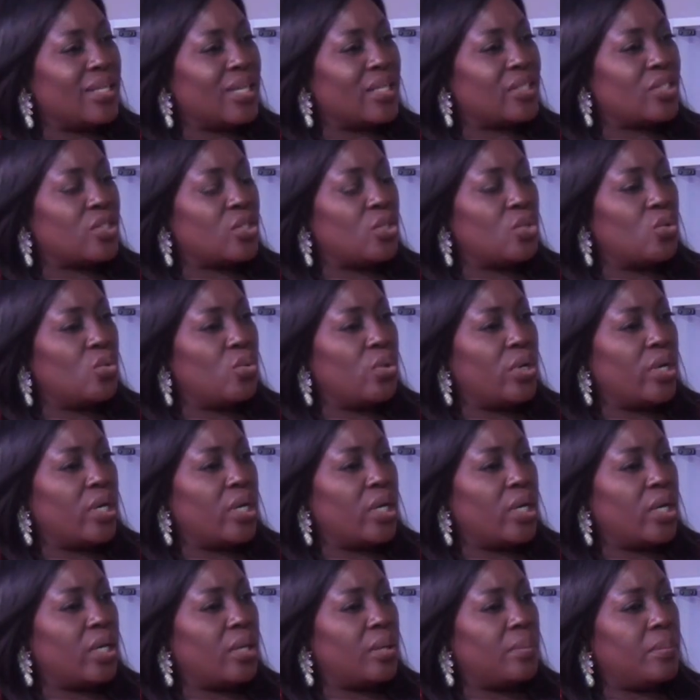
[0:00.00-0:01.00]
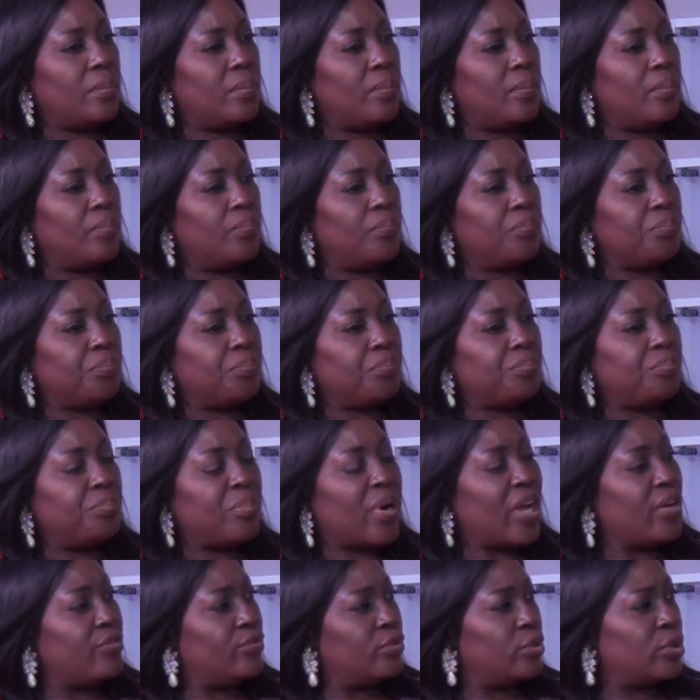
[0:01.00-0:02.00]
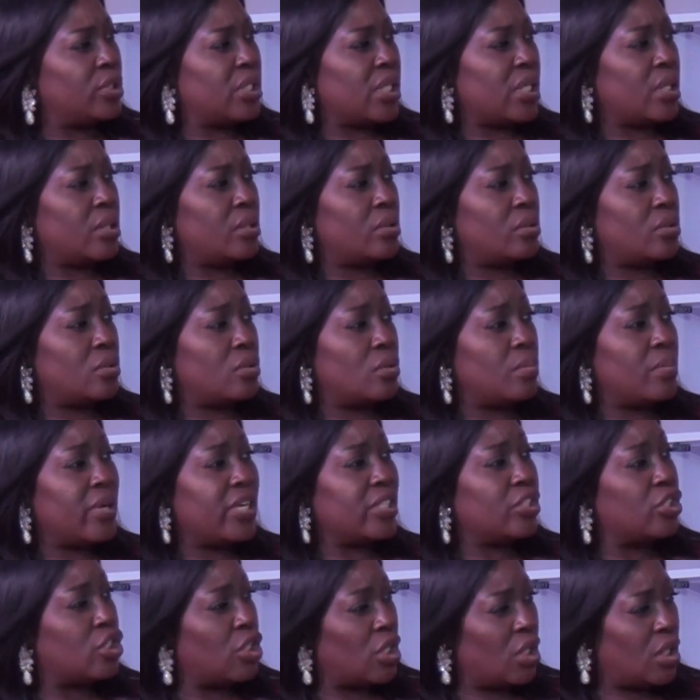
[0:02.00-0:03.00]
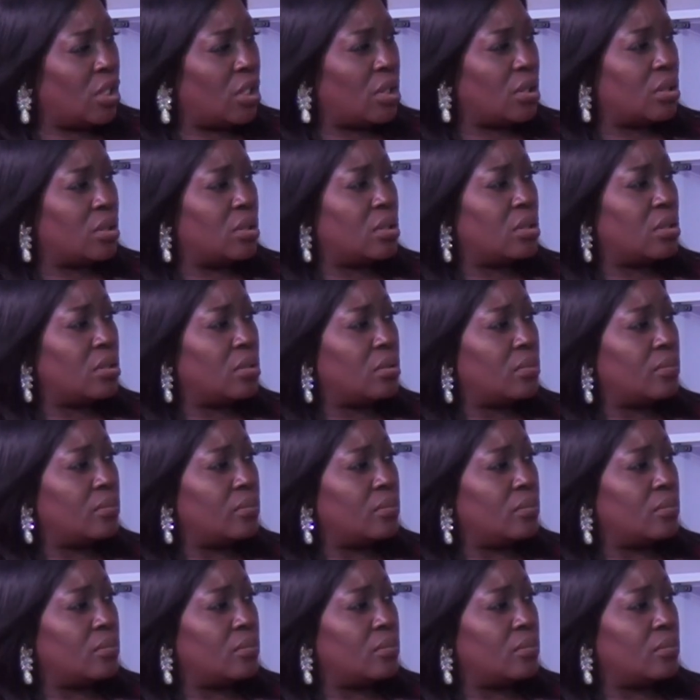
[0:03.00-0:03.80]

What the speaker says: that you were pivotal to my change.